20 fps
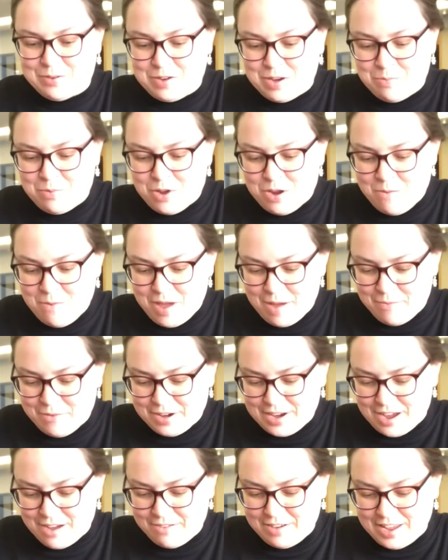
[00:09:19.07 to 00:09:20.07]
you put your paper
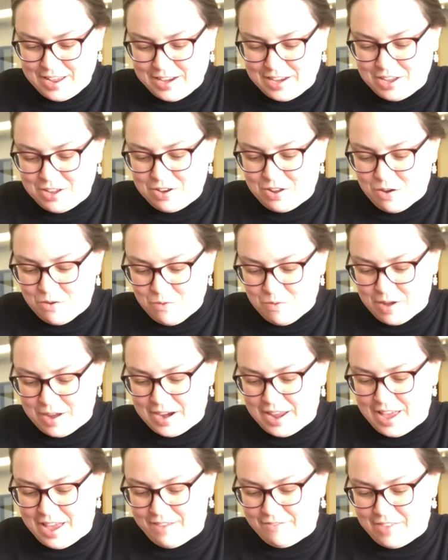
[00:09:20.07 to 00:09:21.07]
down in, you don't want
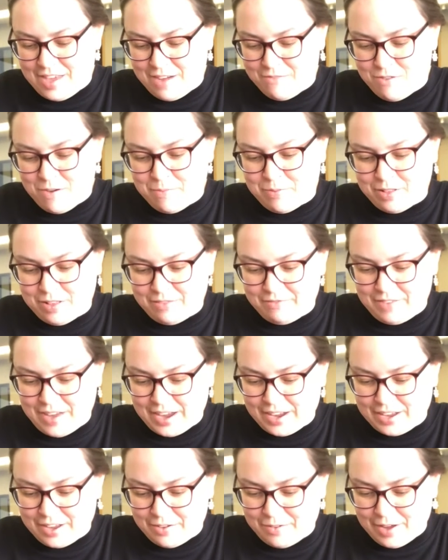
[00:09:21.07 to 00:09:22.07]
to have that ripple
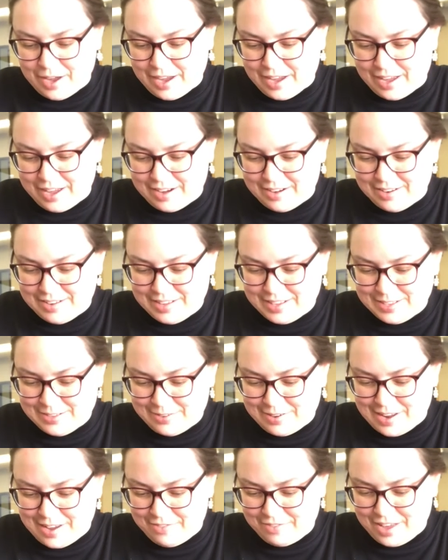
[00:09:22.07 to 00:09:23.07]
effect going on. That's what
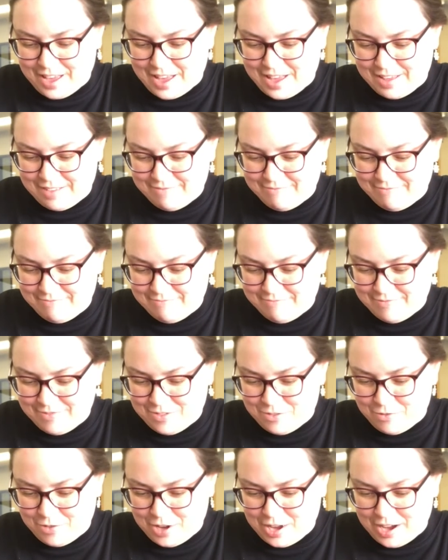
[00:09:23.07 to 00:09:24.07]
I've got
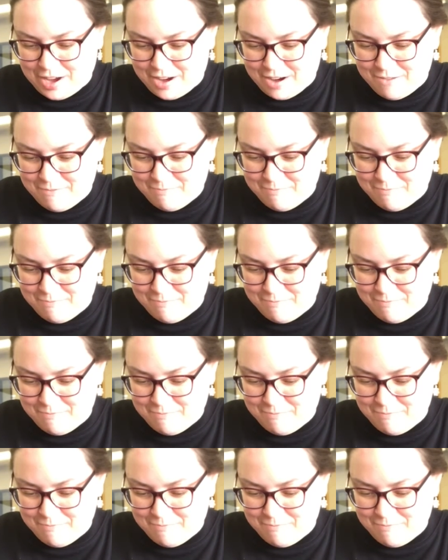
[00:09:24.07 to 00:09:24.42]
over here.